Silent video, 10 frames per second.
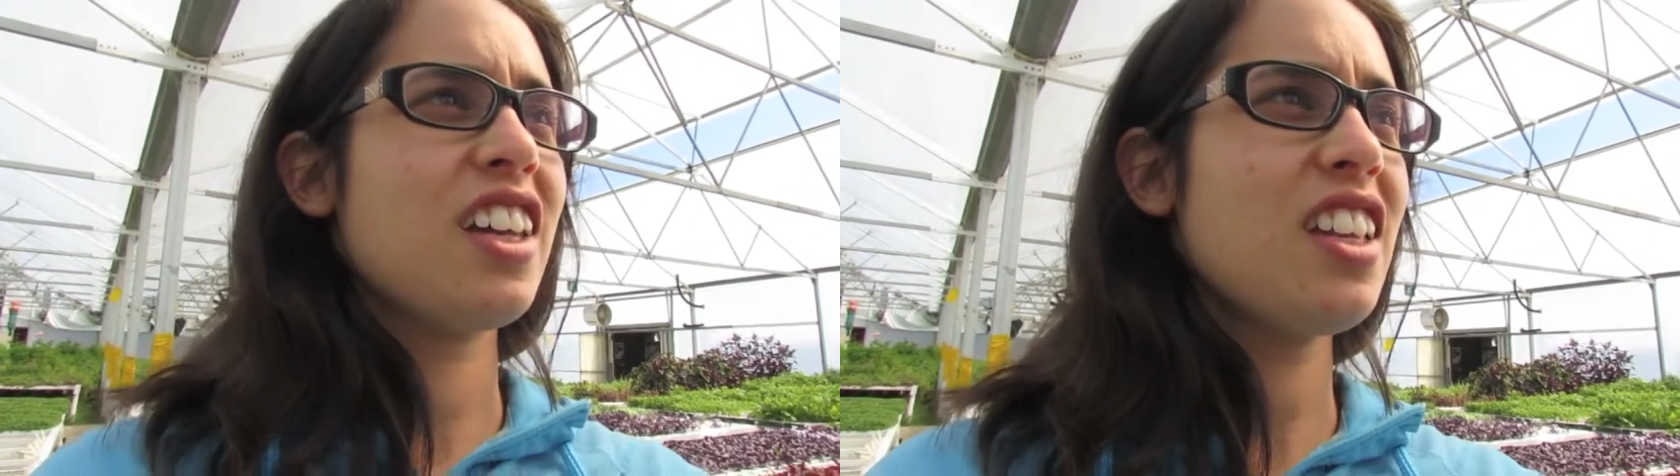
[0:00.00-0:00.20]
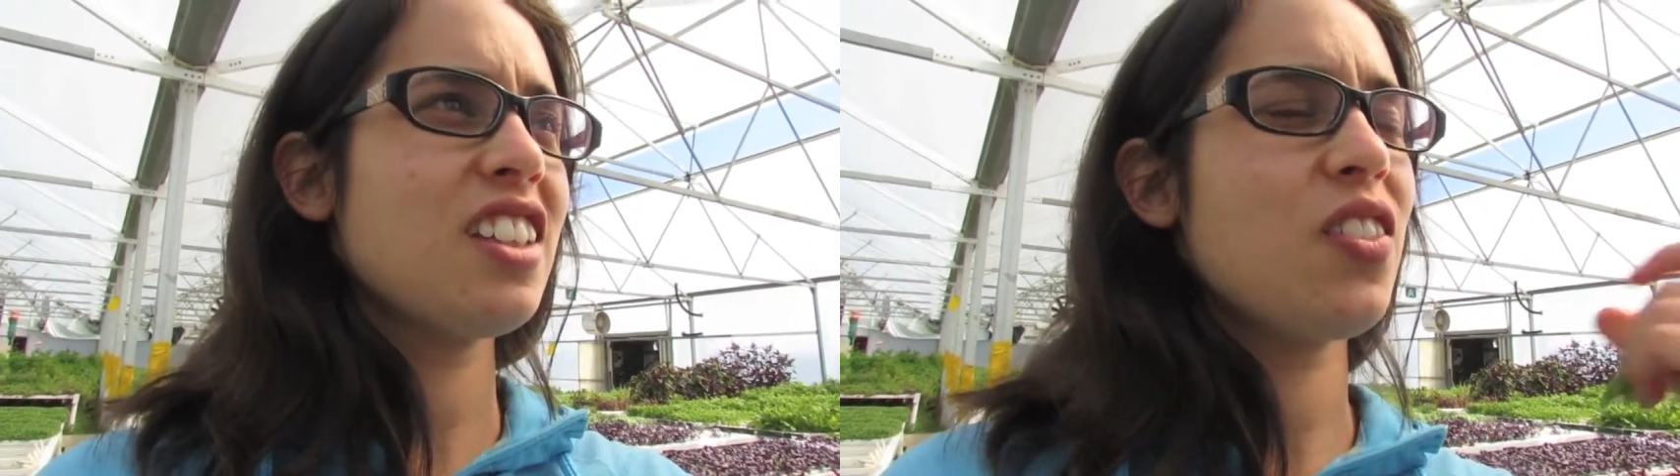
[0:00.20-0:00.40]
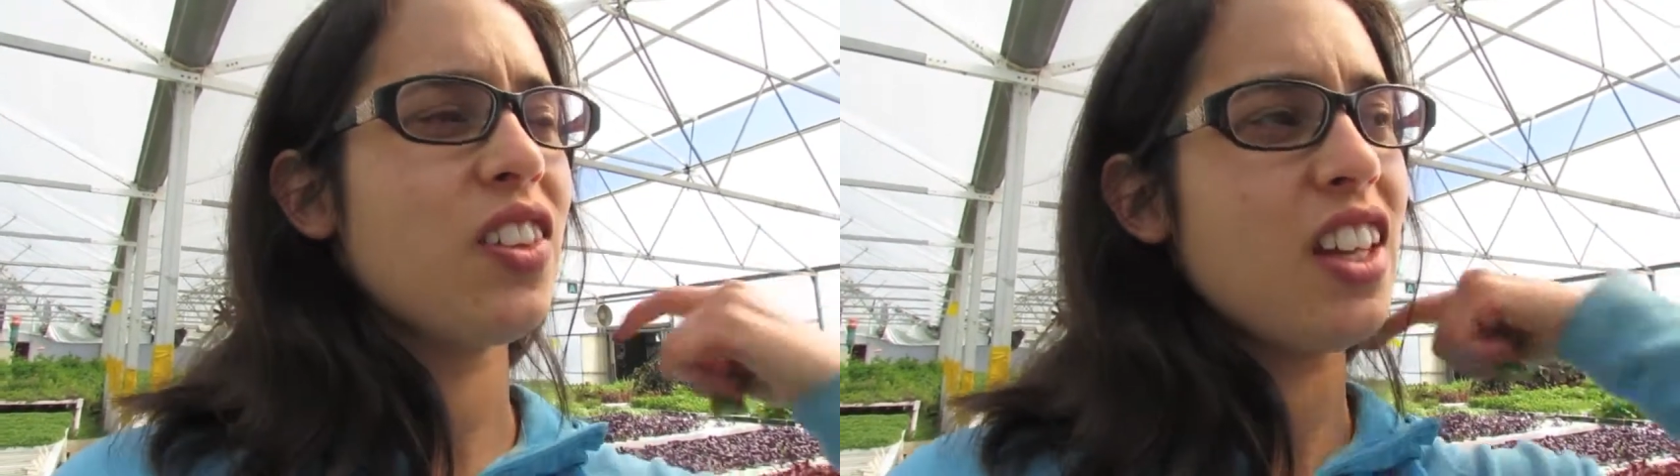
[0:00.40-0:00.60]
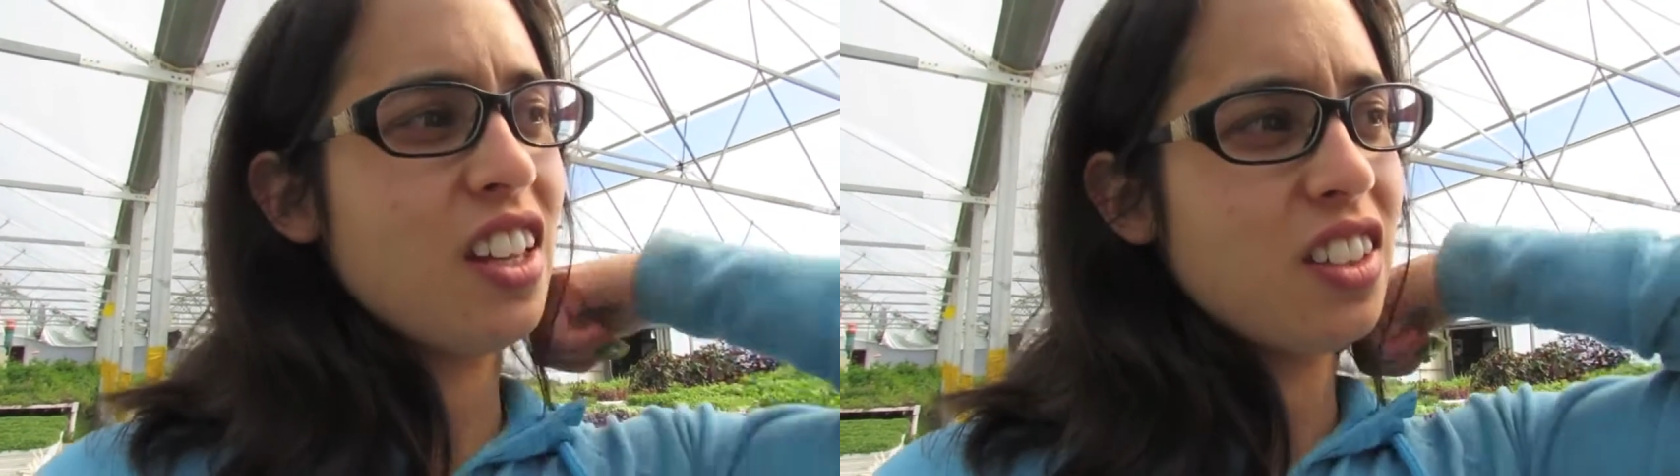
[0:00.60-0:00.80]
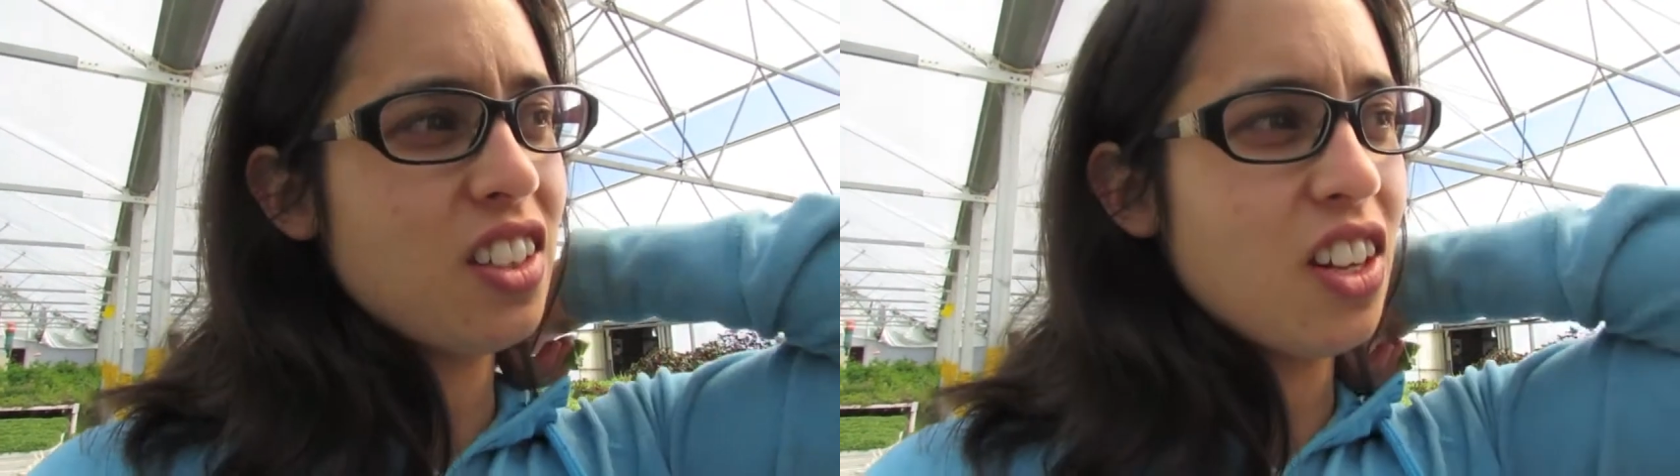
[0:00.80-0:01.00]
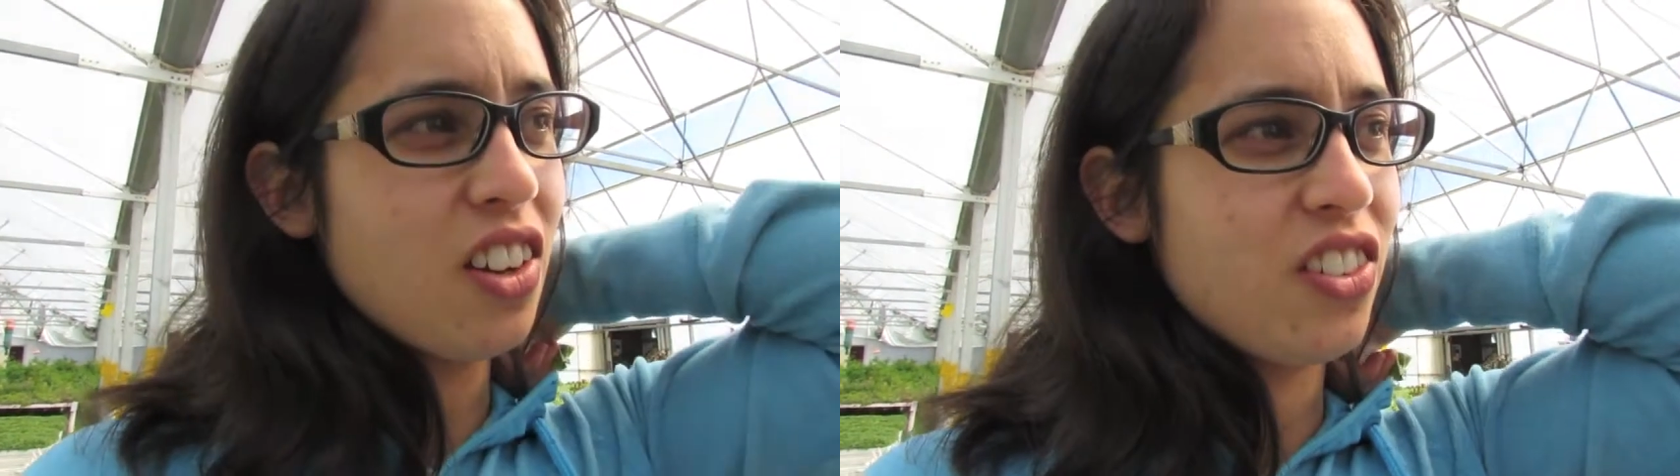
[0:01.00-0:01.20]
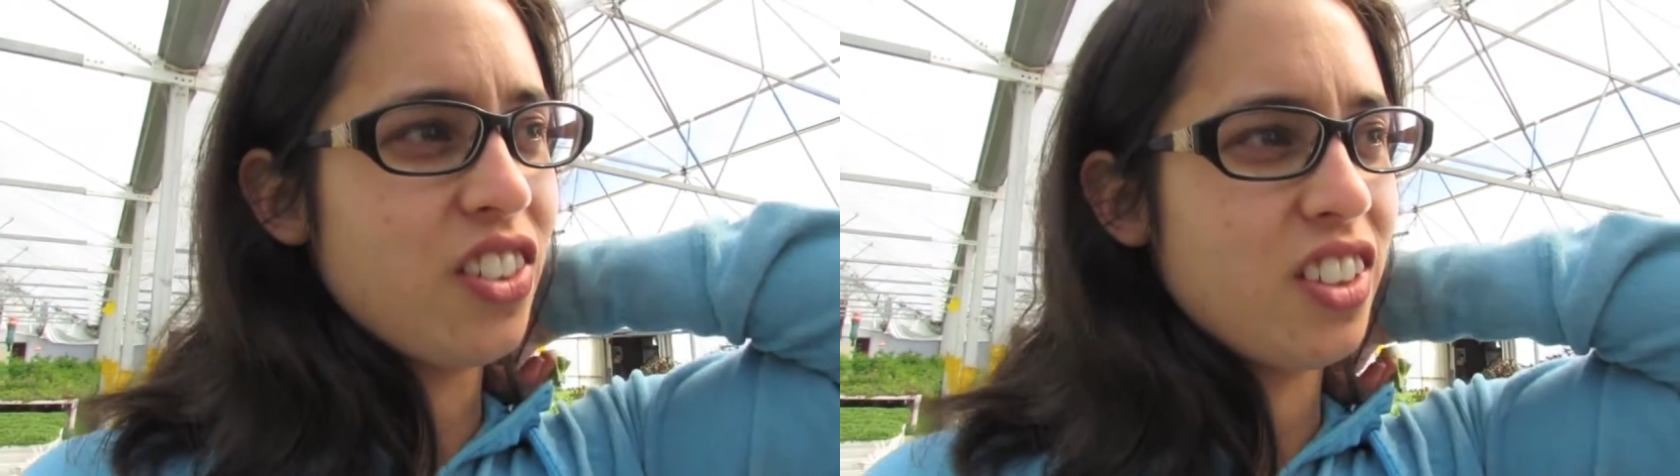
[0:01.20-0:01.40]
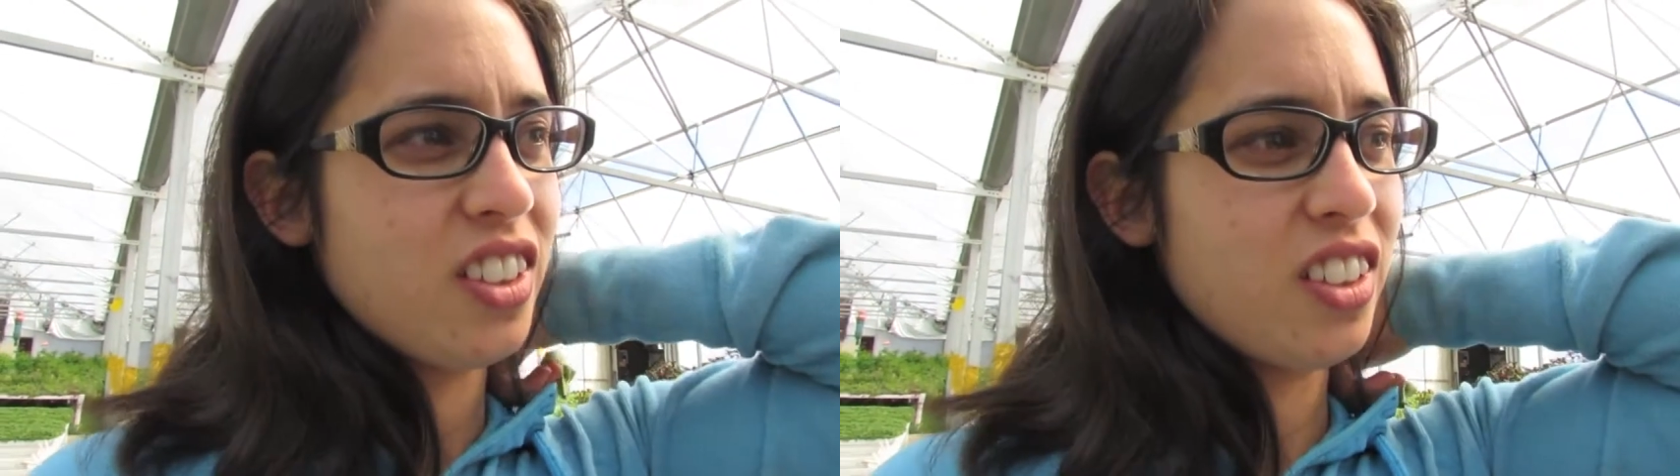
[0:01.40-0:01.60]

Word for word: some of ah. that stuff.